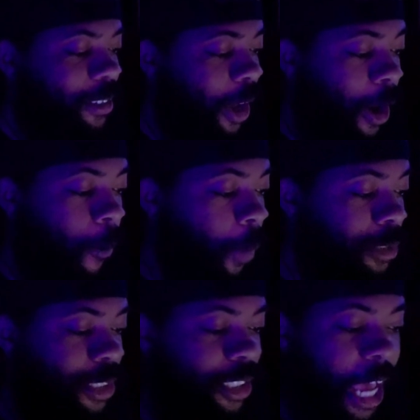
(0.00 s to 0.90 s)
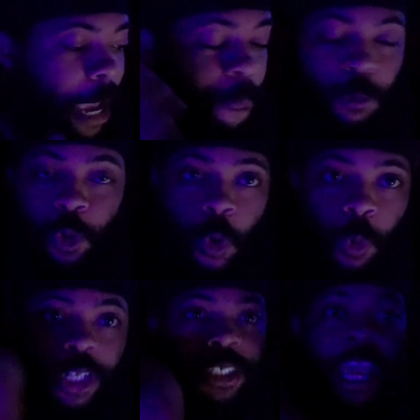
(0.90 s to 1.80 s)
What's his name? Dude
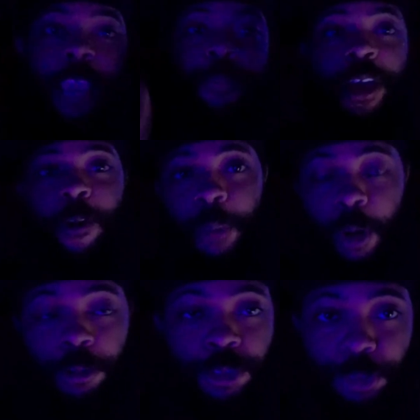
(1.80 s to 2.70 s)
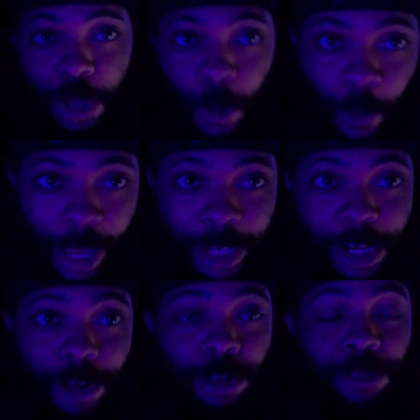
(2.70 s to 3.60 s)
with the tape elbows. You know what?
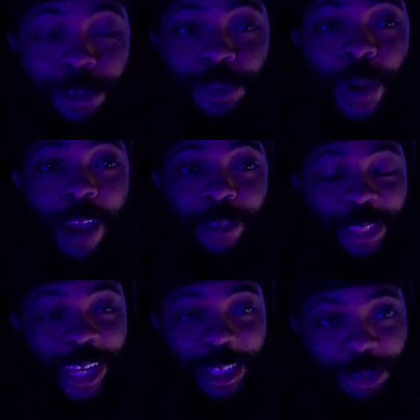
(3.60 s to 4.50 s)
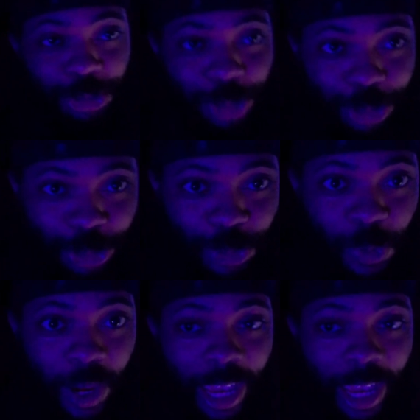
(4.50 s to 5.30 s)
They could do everything that you could do